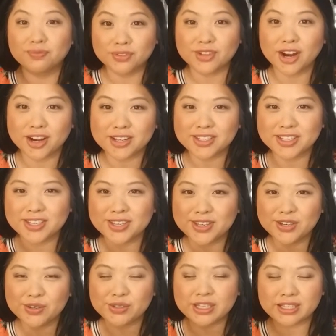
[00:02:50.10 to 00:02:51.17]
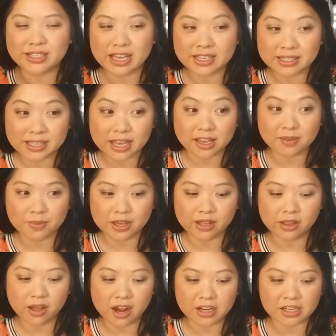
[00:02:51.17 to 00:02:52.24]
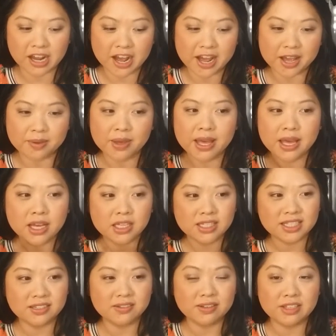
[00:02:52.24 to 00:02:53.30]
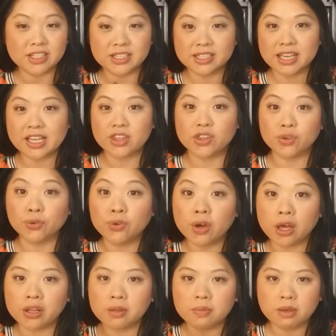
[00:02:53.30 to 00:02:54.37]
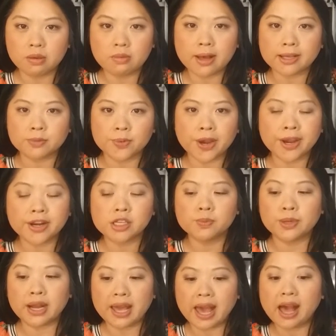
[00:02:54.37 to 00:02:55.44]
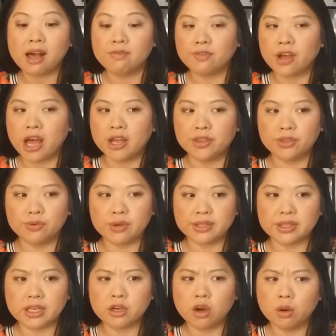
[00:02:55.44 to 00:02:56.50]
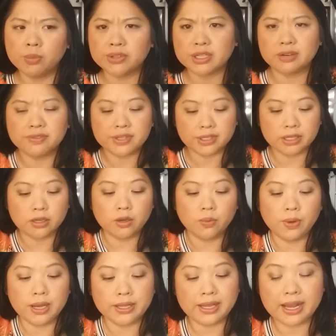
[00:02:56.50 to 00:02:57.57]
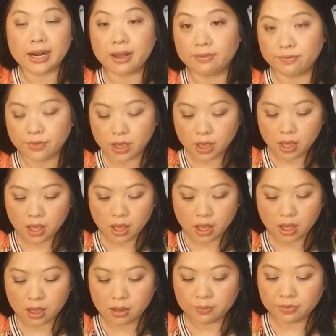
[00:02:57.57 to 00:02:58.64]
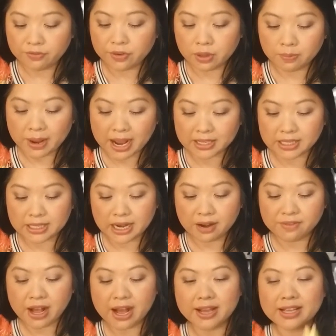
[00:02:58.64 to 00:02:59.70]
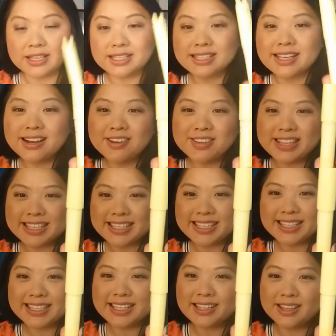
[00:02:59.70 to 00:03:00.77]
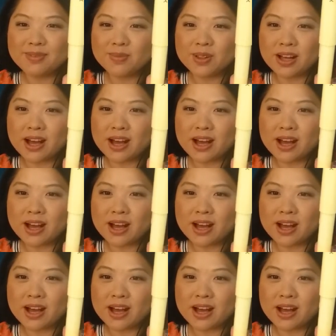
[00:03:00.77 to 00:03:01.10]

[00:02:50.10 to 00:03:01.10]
started to use. It has taken me a long time to just get through all the Memebox products, but I have gone through, I think, almost every single one that I've, um, from the boxes that I've gotten. So this is the lip